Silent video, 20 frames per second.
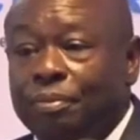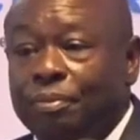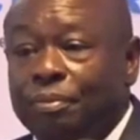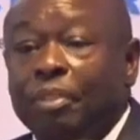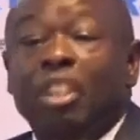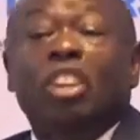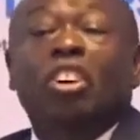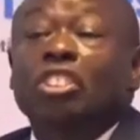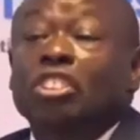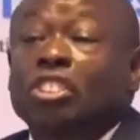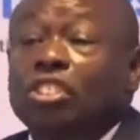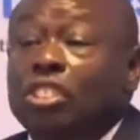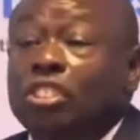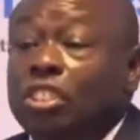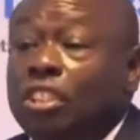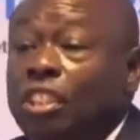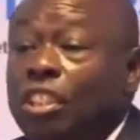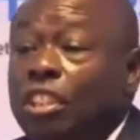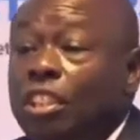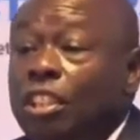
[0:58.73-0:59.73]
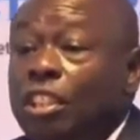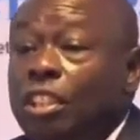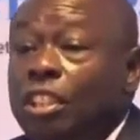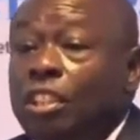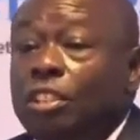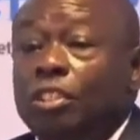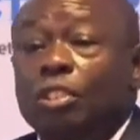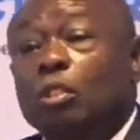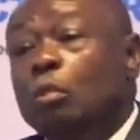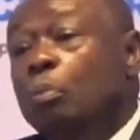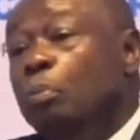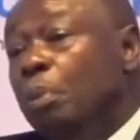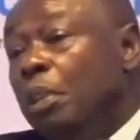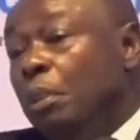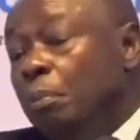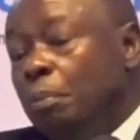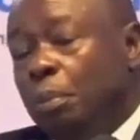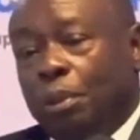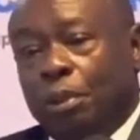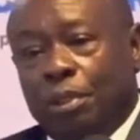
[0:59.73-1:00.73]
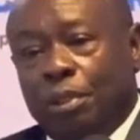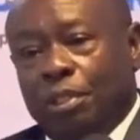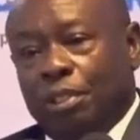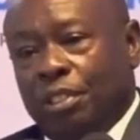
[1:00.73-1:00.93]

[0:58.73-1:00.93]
Because you people